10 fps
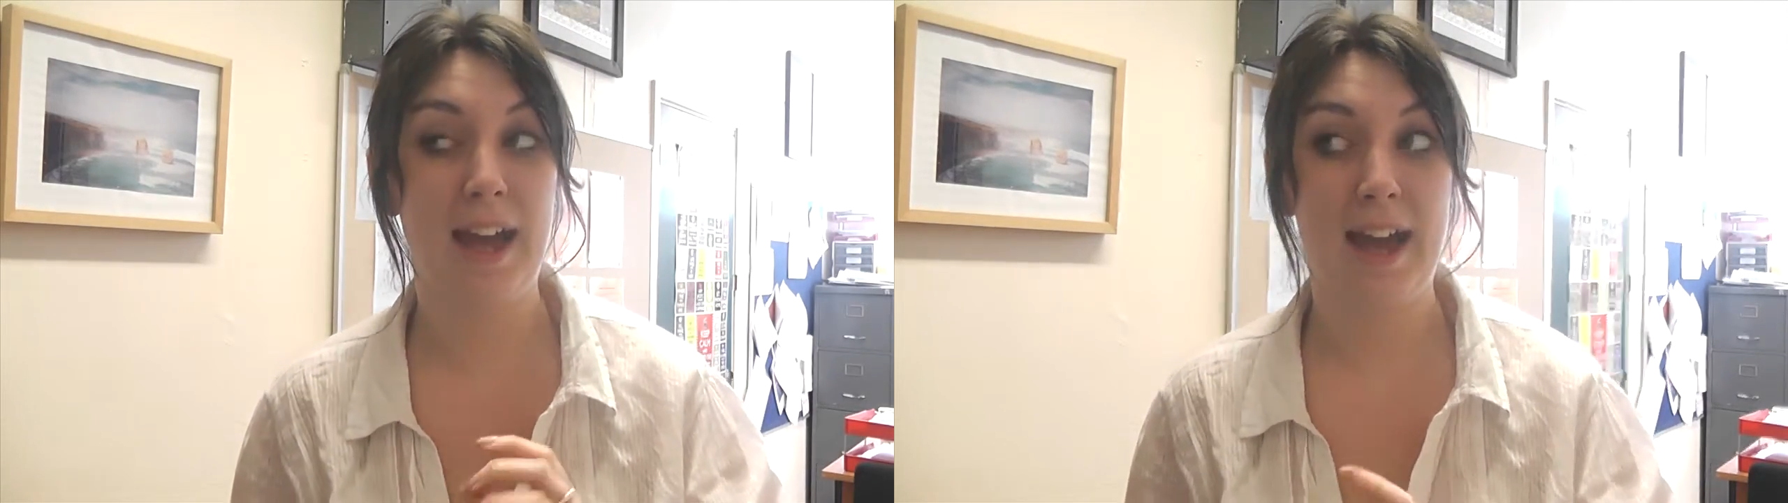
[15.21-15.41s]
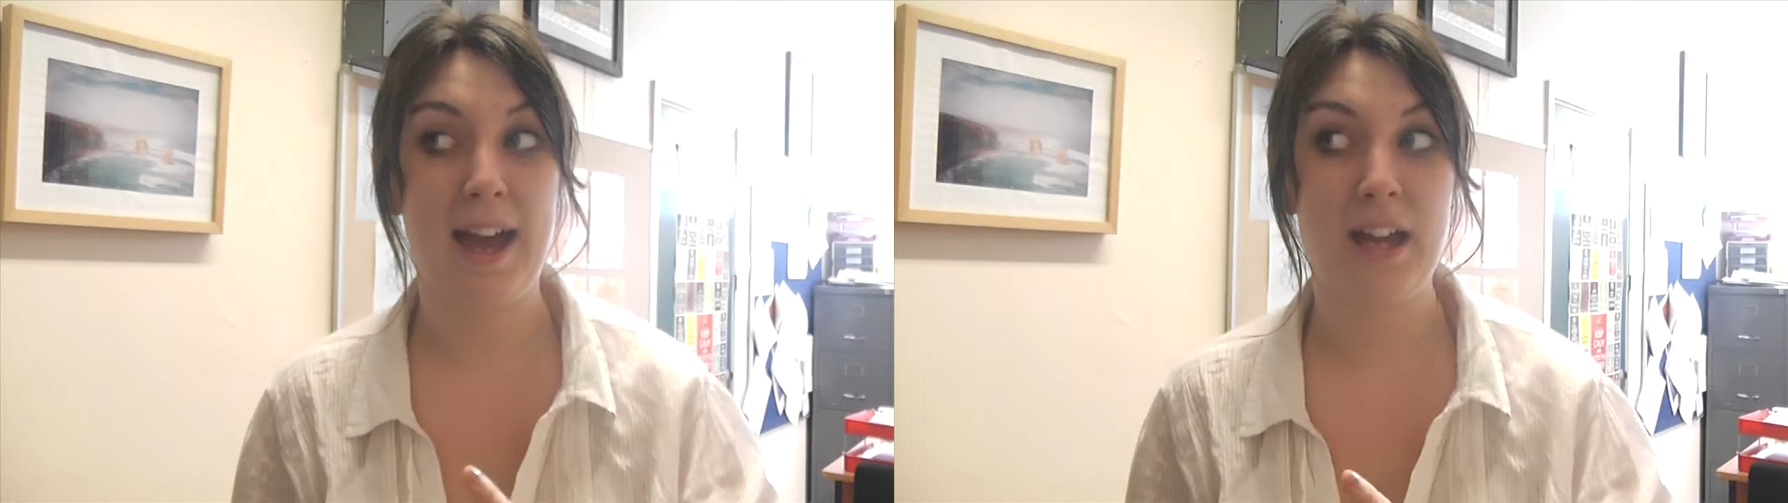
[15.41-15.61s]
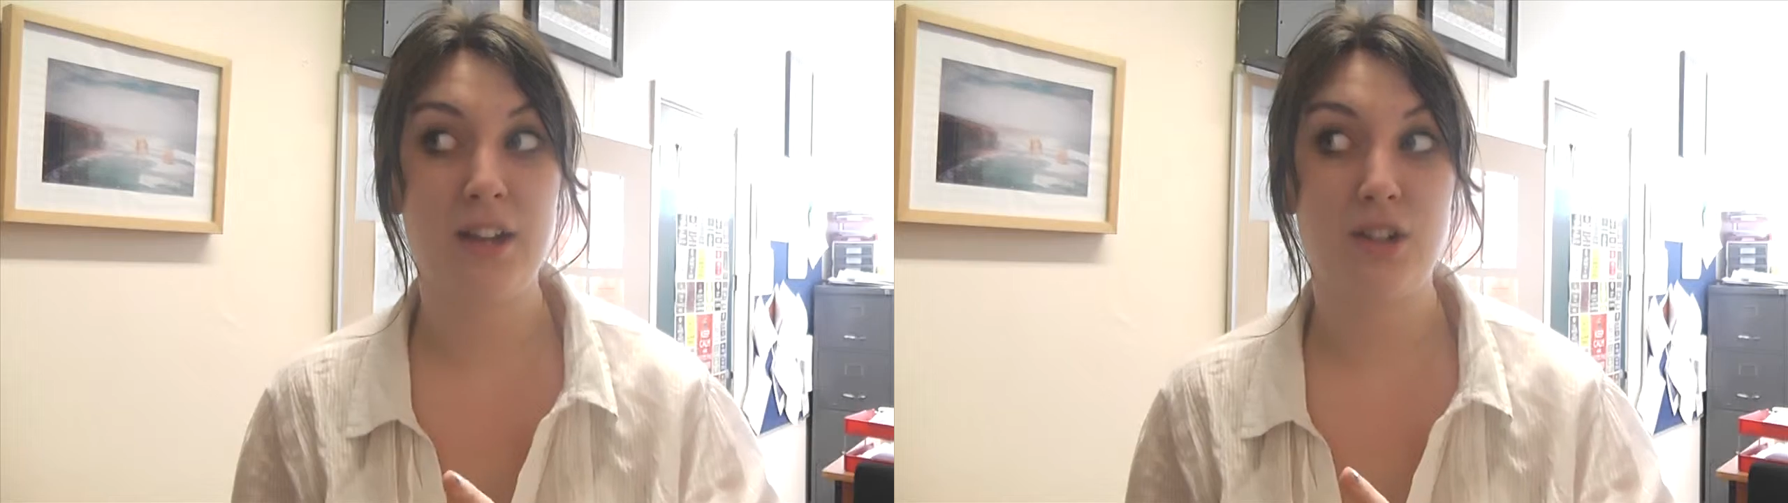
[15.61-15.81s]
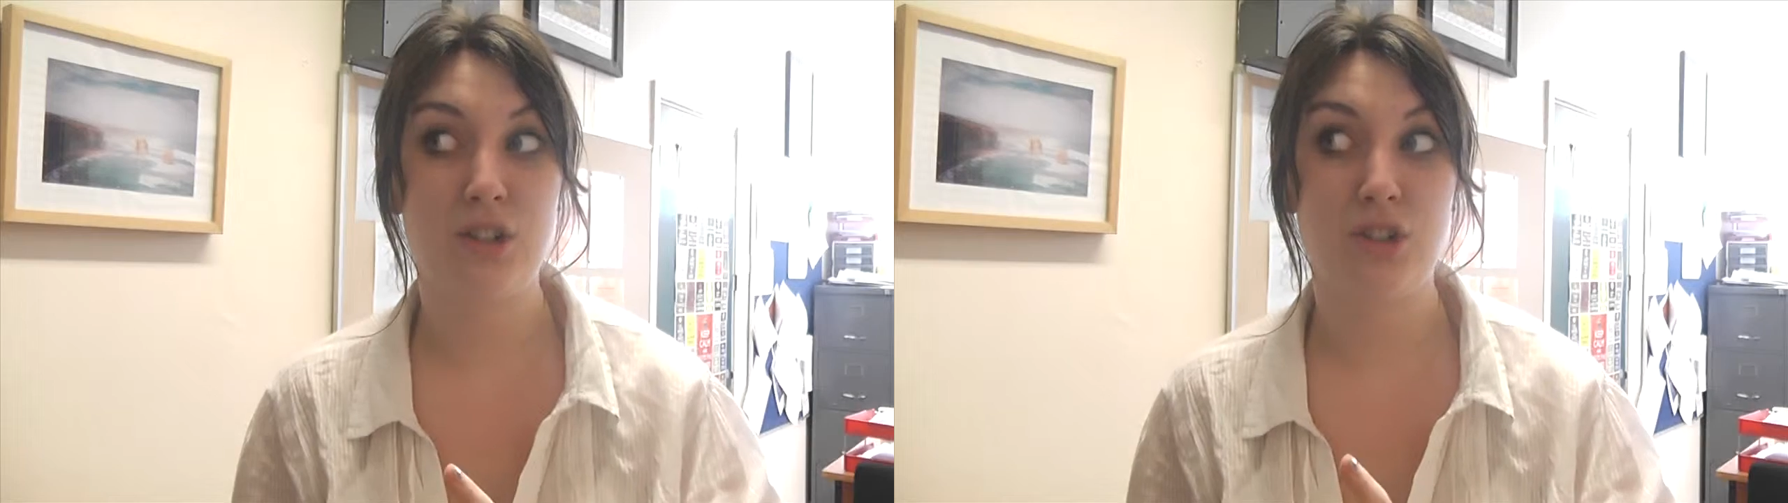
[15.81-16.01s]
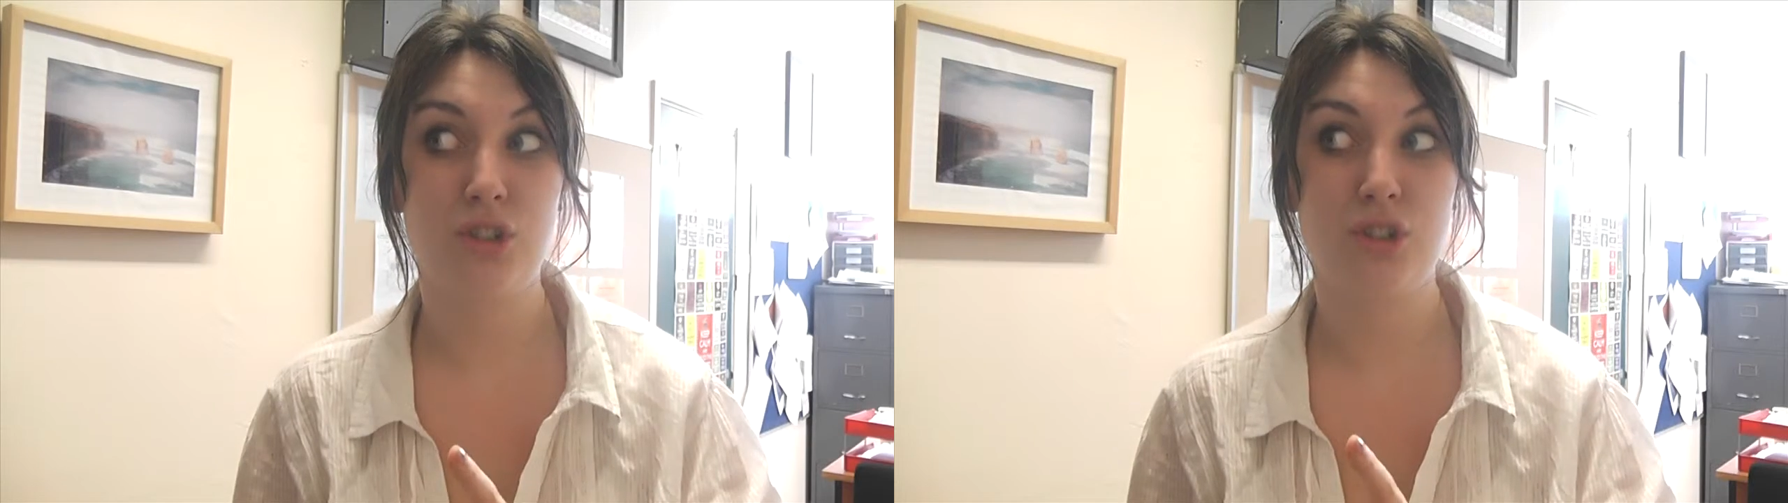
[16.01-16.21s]

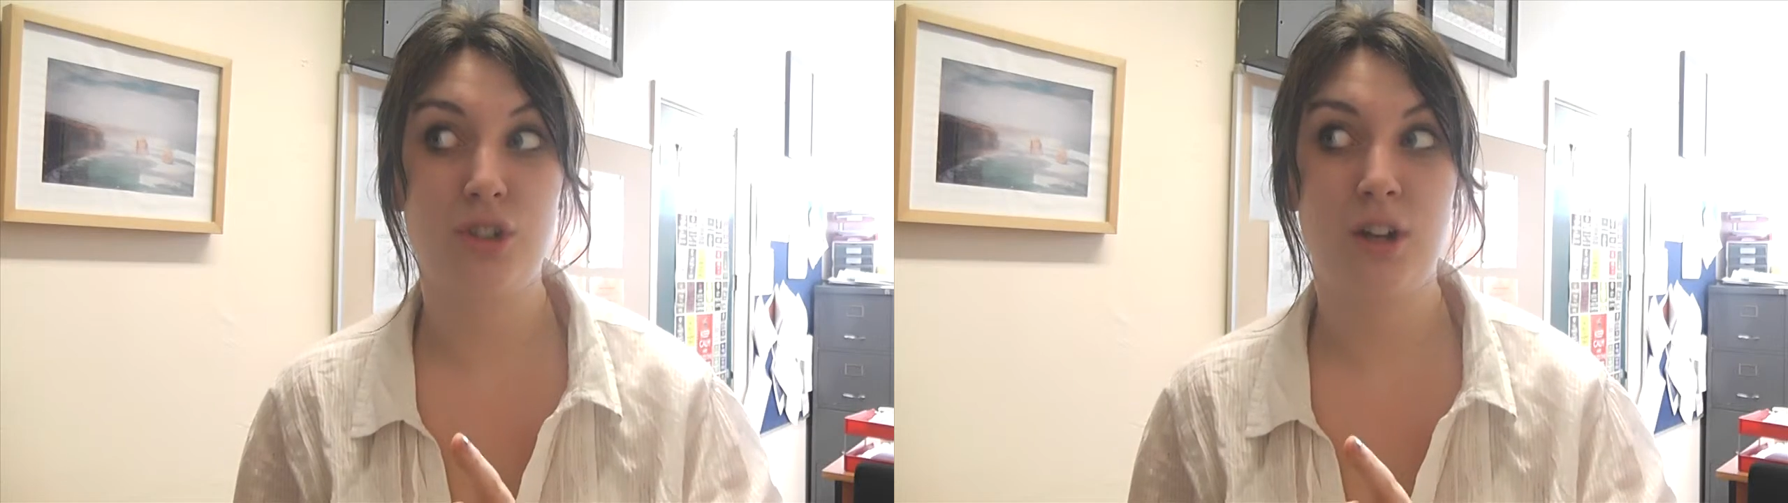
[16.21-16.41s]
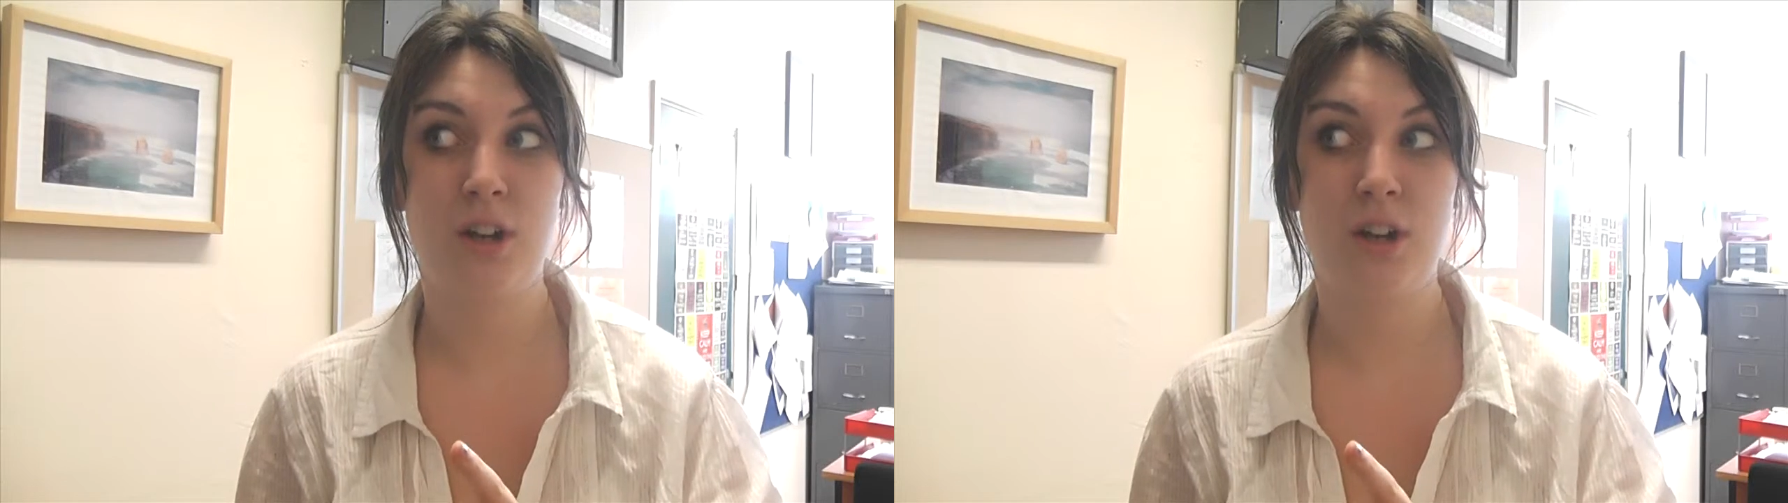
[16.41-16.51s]
and